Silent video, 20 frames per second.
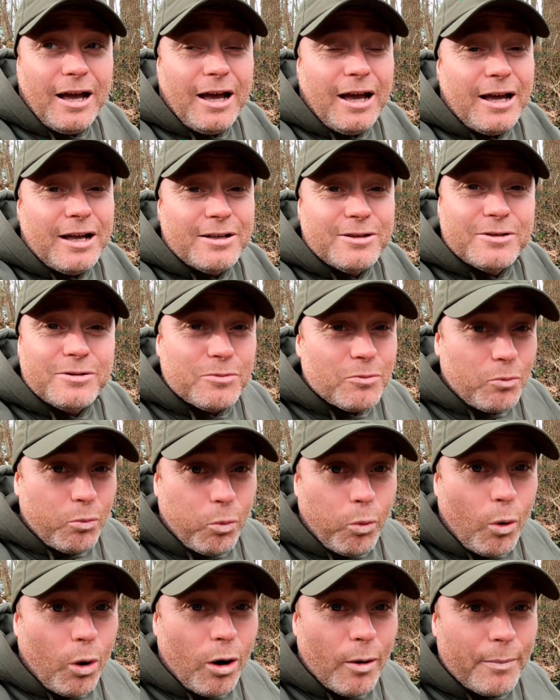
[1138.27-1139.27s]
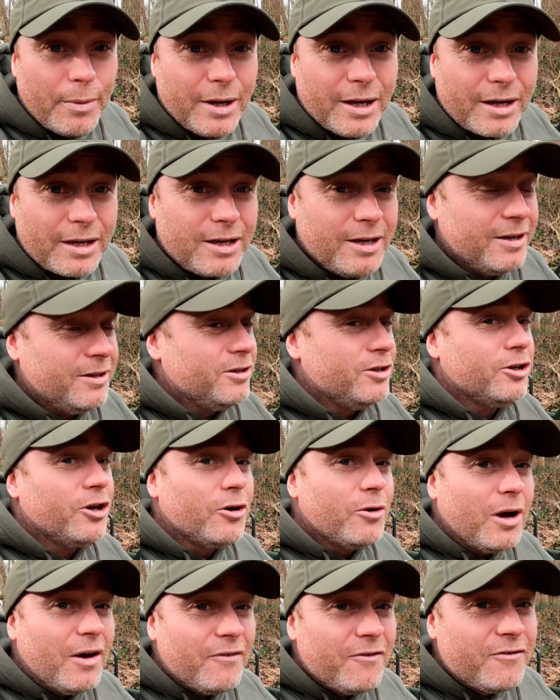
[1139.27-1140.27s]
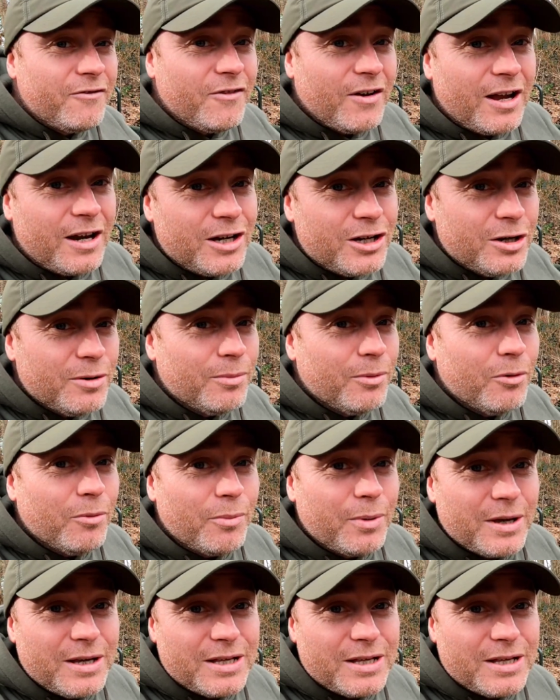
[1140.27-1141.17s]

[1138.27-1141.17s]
And what a bit of kit, you know, a valuable